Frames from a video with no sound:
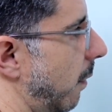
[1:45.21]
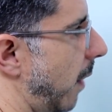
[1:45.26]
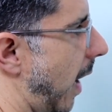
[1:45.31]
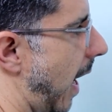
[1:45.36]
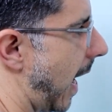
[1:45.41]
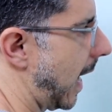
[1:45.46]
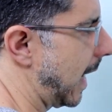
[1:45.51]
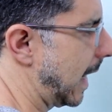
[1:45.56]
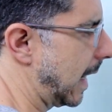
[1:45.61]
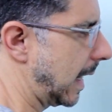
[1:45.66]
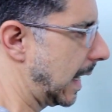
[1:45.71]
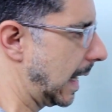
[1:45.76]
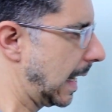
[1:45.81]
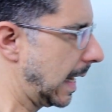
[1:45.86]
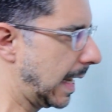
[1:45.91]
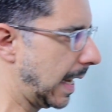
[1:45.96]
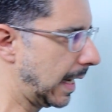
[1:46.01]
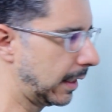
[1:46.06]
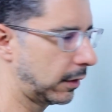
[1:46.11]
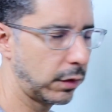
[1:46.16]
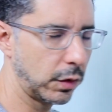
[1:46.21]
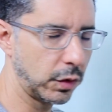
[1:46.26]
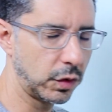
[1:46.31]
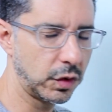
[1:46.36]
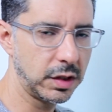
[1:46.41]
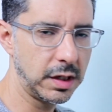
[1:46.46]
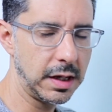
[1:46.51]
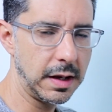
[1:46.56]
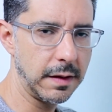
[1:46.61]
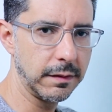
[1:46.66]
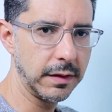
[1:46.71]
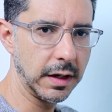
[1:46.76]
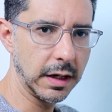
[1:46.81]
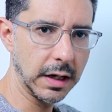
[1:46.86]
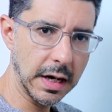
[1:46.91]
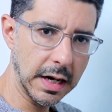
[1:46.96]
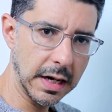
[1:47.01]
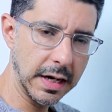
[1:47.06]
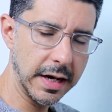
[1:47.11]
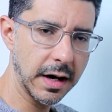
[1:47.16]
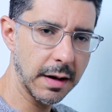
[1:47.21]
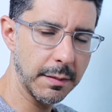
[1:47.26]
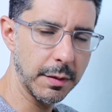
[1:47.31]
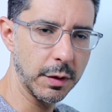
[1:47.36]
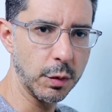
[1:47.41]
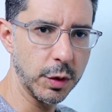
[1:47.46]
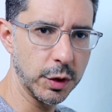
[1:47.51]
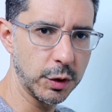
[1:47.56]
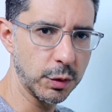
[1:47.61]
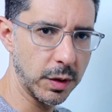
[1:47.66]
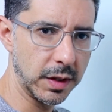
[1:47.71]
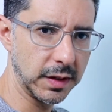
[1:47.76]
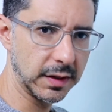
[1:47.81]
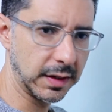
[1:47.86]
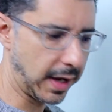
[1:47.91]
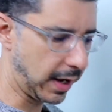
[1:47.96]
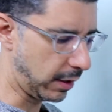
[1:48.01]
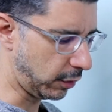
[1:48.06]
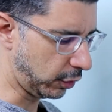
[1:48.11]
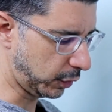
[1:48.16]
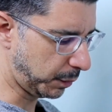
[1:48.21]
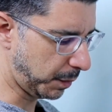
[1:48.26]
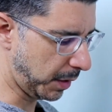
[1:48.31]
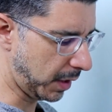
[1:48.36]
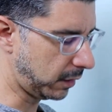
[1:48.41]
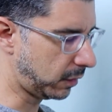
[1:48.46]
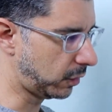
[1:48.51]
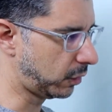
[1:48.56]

I get to see if they're clear about which one is line or space.